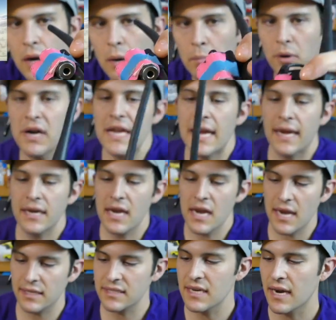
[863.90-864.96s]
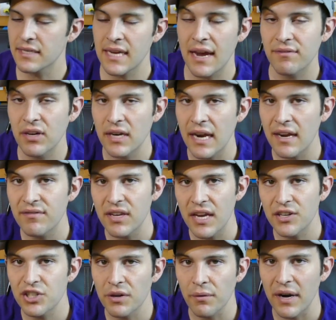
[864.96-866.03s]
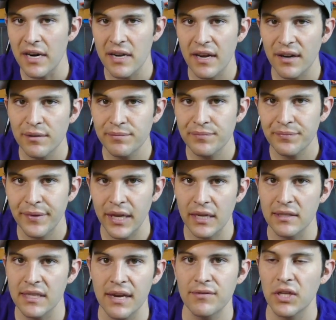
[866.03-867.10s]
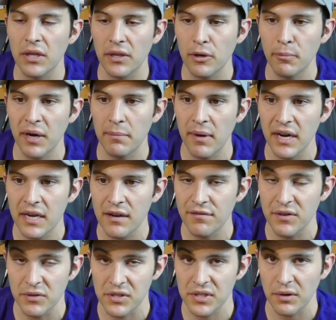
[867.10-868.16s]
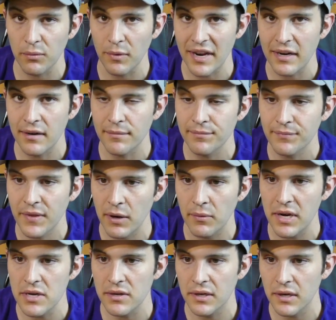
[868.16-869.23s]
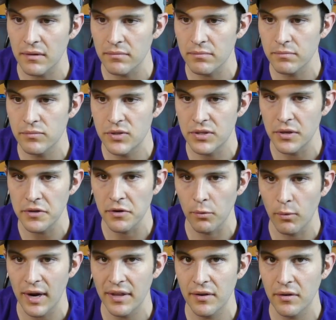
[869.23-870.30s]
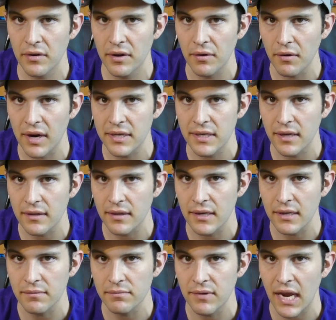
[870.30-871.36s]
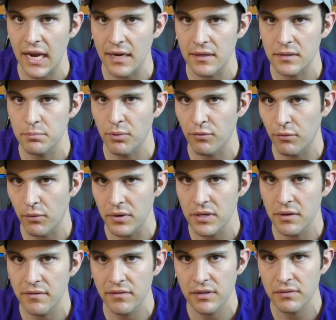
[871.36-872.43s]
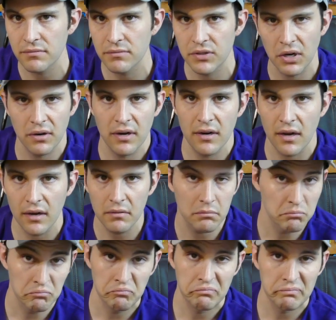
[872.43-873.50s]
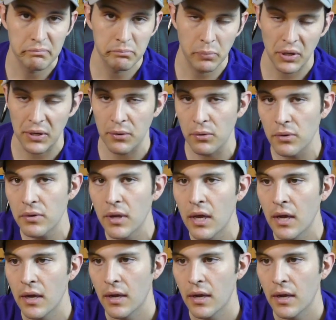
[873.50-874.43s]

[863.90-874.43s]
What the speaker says: Pretty handy. It's nice having an aviation radio. It saves you a little bit of money if you're still renting. That way you can do your weather and write down the ATIS before you even turn it on. Pretty cool.